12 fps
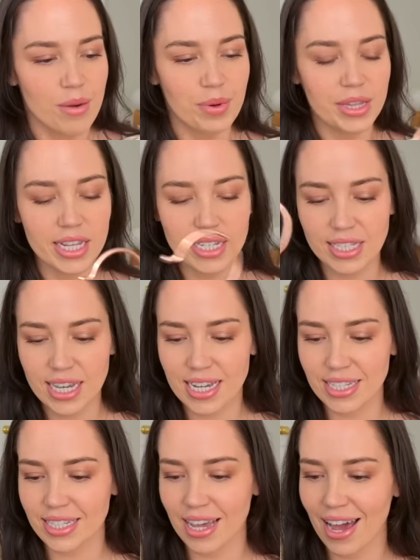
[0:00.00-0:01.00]
but this
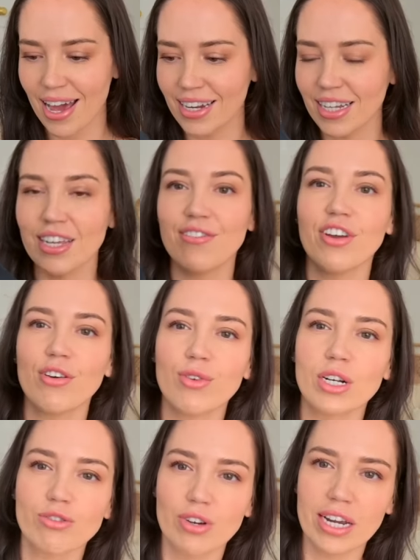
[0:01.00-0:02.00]
is an Olivia
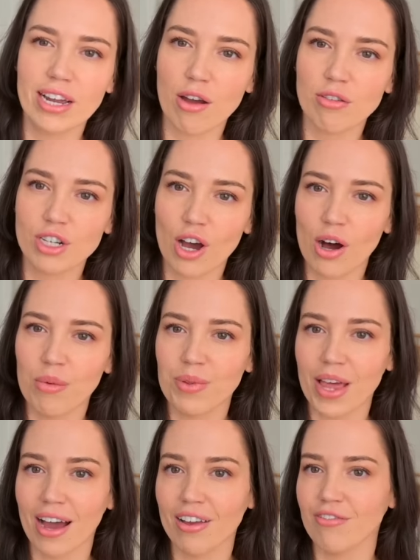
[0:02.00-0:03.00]
Rodrigo top
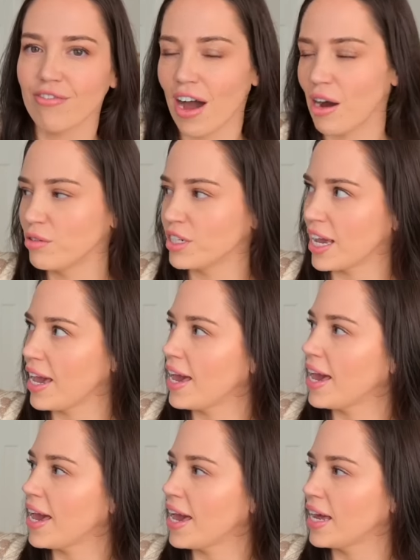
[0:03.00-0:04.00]
that I found
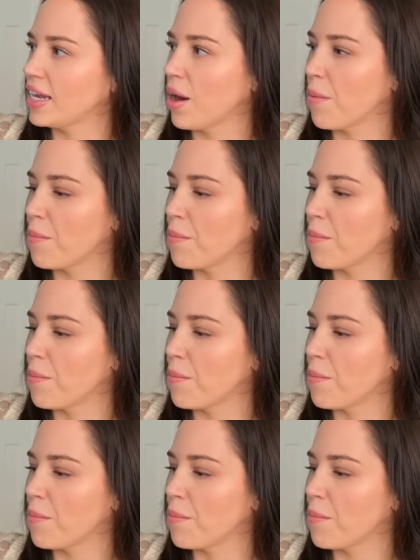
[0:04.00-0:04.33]
in